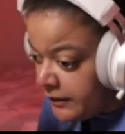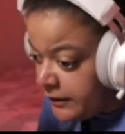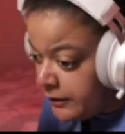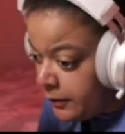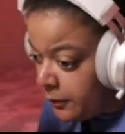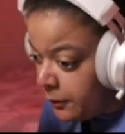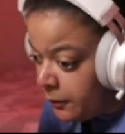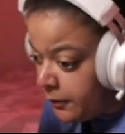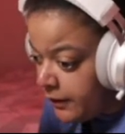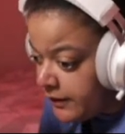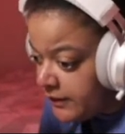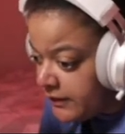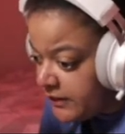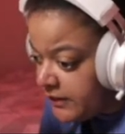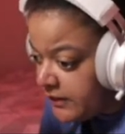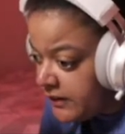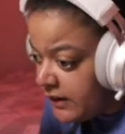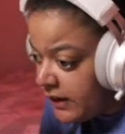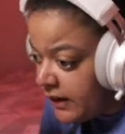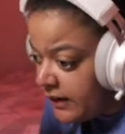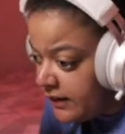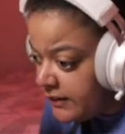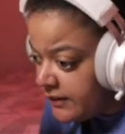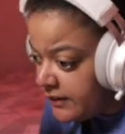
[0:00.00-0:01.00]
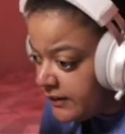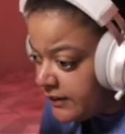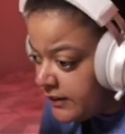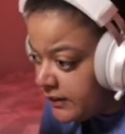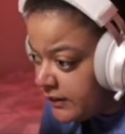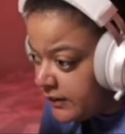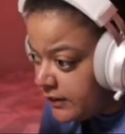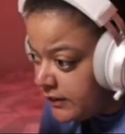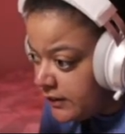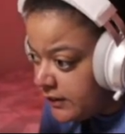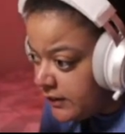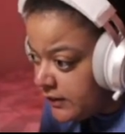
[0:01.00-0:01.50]
don't get sucked.
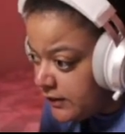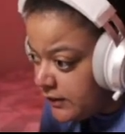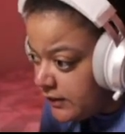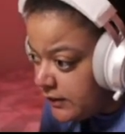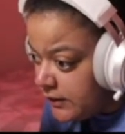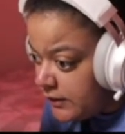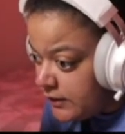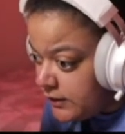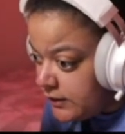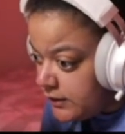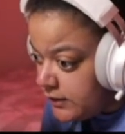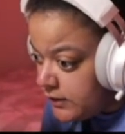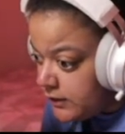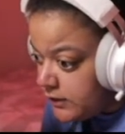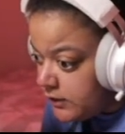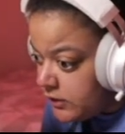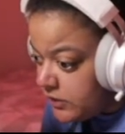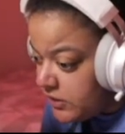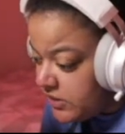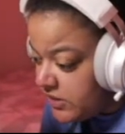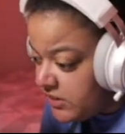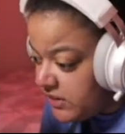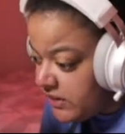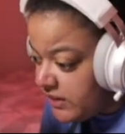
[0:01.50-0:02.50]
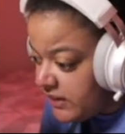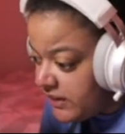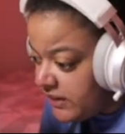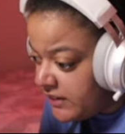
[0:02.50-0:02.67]
She's getting